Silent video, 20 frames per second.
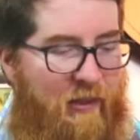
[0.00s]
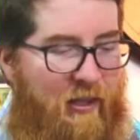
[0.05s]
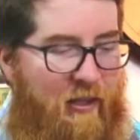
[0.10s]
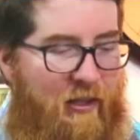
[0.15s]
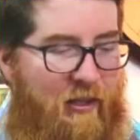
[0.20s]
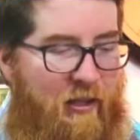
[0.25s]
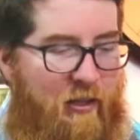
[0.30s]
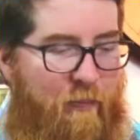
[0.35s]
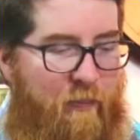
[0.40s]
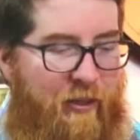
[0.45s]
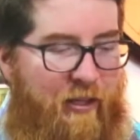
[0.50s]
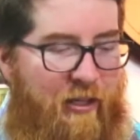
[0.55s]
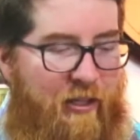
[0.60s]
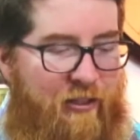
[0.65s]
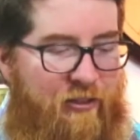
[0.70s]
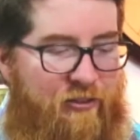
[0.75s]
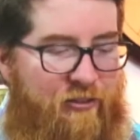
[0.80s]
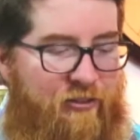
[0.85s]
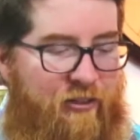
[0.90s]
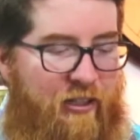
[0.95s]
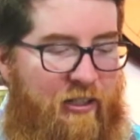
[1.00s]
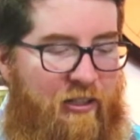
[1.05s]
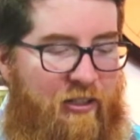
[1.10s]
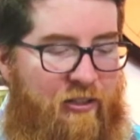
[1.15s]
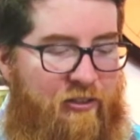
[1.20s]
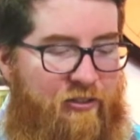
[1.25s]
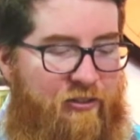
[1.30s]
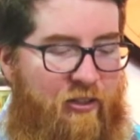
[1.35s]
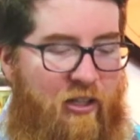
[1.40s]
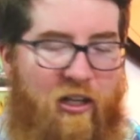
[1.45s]
because
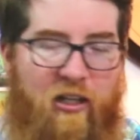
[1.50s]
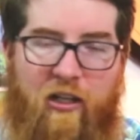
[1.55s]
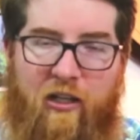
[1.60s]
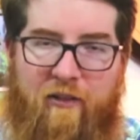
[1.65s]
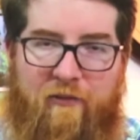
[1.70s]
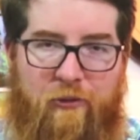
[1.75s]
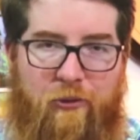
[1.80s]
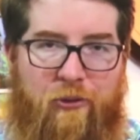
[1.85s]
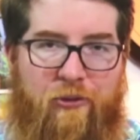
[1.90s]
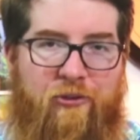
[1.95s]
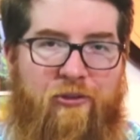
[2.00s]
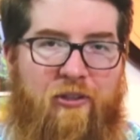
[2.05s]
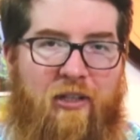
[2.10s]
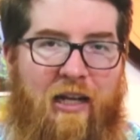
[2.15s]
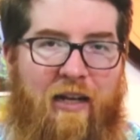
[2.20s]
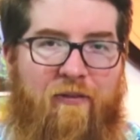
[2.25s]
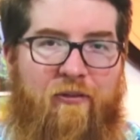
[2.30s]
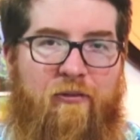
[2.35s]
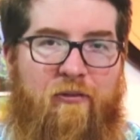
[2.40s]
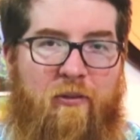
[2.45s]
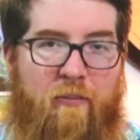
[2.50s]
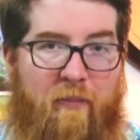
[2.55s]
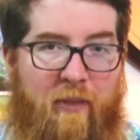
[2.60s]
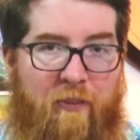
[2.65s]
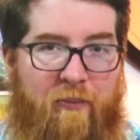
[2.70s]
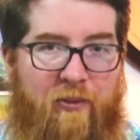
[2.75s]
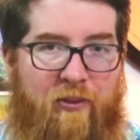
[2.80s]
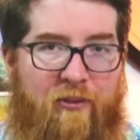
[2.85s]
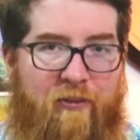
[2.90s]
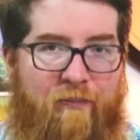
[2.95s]
there's not a lot of rules to have to
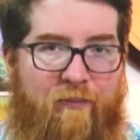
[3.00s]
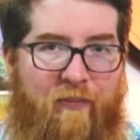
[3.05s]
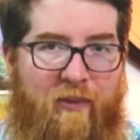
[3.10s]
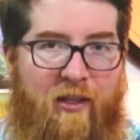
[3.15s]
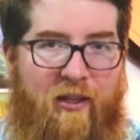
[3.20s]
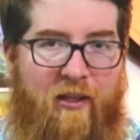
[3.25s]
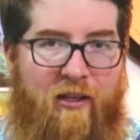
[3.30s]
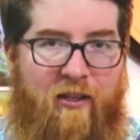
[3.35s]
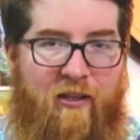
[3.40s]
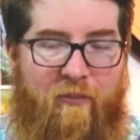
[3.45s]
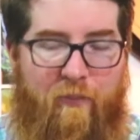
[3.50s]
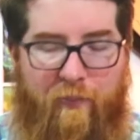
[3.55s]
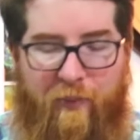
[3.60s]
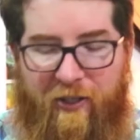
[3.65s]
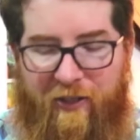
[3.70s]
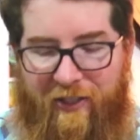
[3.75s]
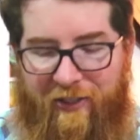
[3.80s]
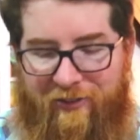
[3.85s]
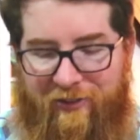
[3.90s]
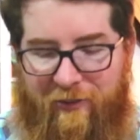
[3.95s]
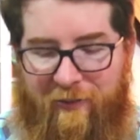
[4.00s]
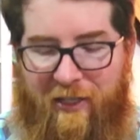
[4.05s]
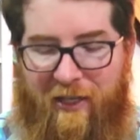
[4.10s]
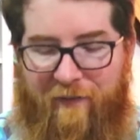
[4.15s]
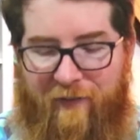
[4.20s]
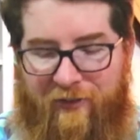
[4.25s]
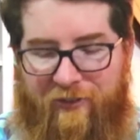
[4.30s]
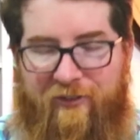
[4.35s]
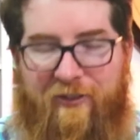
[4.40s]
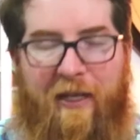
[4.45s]
remember, but they still have the
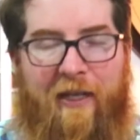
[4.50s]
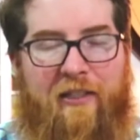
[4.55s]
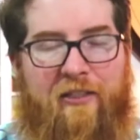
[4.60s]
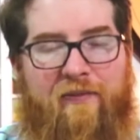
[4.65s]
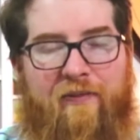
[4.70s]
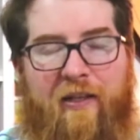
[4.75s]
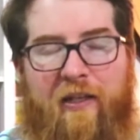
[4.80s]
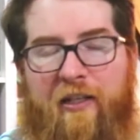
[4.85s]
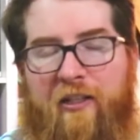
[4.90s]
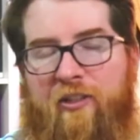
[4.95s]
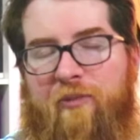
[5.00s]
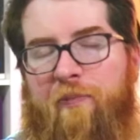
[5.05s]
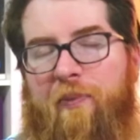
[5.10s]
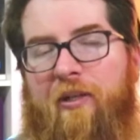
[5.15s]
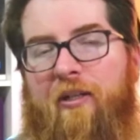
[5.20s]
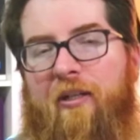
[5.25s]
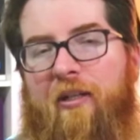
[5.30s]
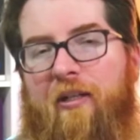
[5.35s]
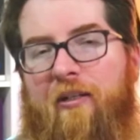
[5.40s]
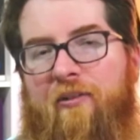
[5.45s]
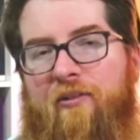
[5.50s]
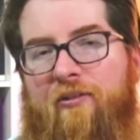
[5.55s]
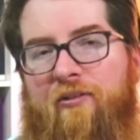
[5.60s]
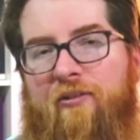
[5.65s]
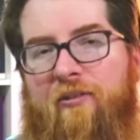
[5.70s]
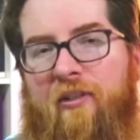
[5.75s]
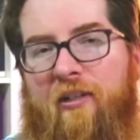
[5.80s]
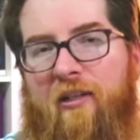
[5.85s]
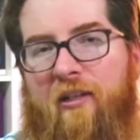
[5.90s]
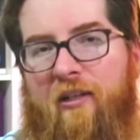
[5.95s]
satisfying experience
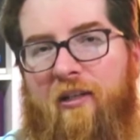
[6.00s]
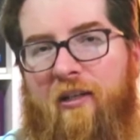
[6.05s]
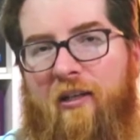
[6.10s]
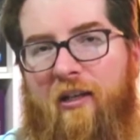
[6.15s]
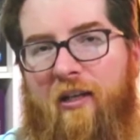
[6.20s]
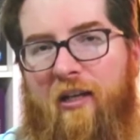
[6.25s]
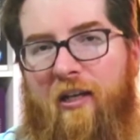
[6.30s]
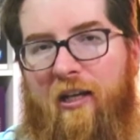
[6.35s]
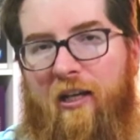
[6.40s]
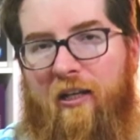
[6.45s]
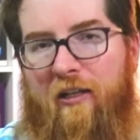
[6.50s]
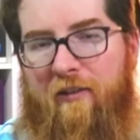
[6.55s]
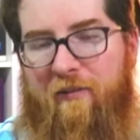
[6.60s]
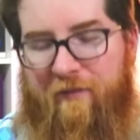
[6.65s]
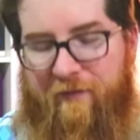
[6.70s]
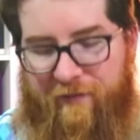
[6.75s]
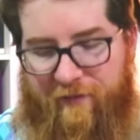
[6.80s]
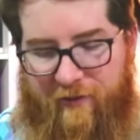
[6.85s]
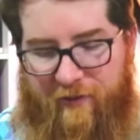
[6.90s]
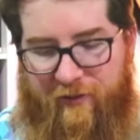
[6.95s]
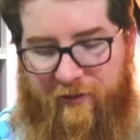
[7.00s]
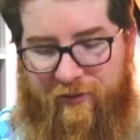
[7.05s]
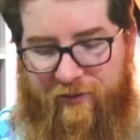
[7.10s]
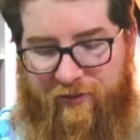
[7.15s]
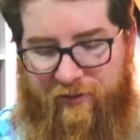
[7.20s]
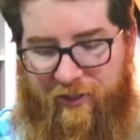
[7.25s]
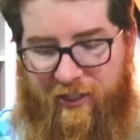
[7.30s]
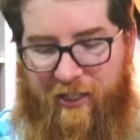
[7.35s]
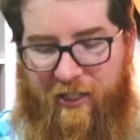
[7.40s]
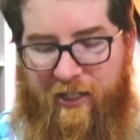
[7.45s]
of
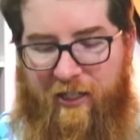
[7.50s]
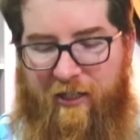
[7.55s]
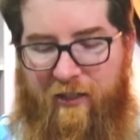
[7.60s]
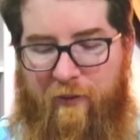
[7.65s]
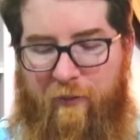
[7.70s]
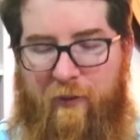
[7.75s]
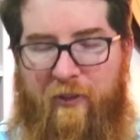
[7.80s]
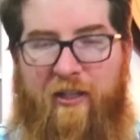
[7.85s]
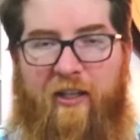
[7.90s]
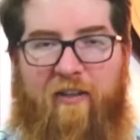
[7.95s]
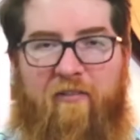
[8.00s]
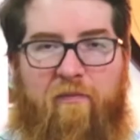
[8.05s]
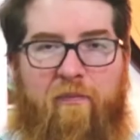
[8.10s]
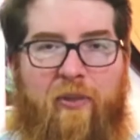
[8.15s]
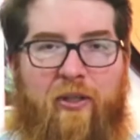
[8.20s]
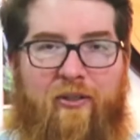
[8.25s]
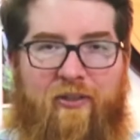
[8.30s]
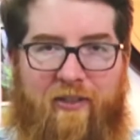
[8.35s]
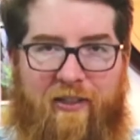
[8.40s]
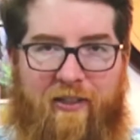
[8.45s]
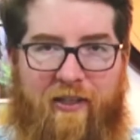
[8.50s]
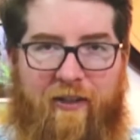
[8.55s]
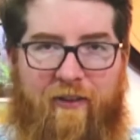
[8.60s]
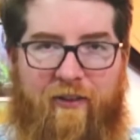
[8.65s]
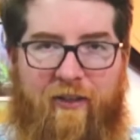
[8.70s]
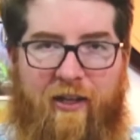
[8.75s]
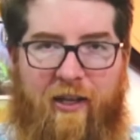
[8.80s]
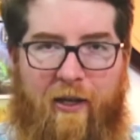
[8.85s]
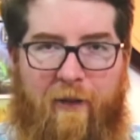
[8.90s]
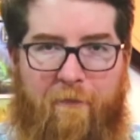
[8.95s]
seeing what they have built at the end of the
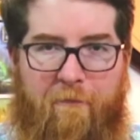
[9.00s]
game.